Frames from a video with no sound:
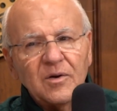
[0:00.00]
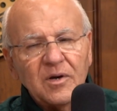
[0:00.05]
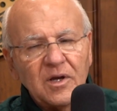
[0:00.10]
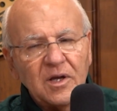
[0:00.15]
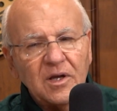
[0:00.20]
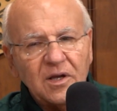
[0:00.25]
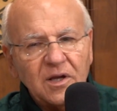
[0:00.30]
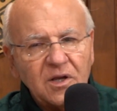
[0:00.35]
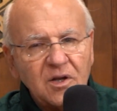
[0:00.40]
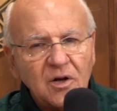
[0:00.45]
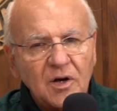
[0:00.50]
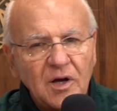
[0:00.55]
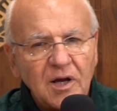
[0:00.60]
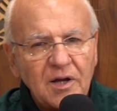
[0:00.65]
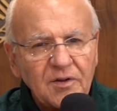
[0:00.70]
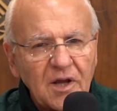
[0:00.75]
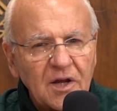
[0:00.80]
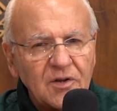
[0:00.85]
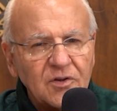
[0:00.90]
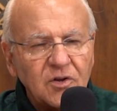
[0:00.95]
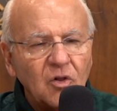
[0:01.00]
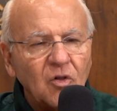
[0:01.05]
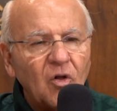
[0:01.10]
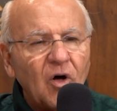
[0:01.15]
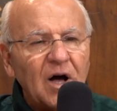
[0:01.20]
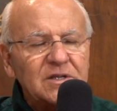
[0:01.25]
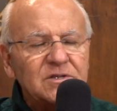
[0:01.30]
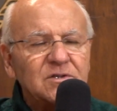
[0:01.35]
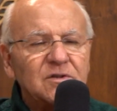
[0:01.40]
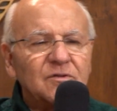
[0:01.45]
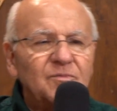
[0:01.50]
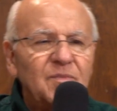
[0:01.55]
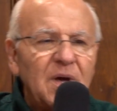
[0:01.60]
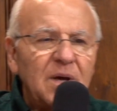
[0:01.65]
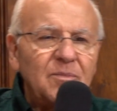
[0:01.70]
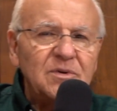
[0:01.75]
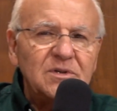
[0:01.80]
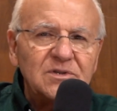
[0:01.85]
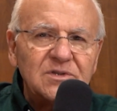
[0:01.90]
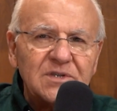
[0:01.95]
you know, at the loss of
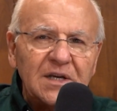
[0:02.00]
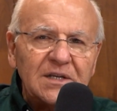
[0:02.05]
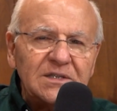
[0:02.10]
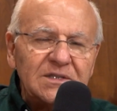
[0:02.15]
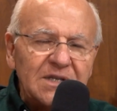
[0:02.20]
maybe, say,